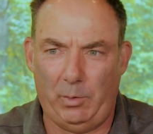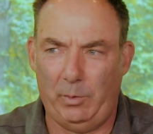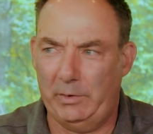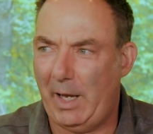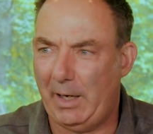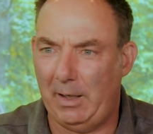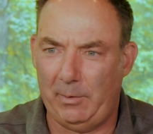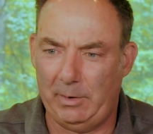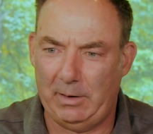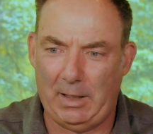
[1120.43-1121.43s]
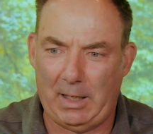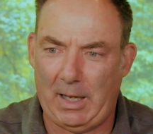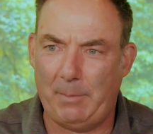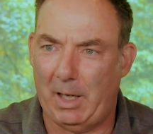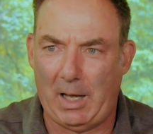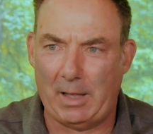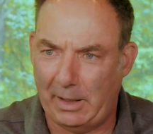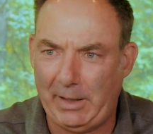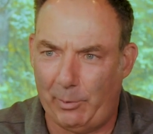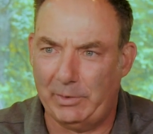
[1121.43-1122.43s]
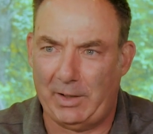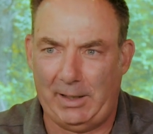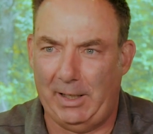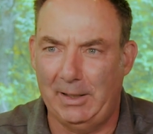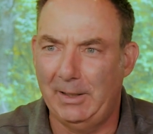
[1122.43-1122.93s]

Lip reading: Was that I think that was like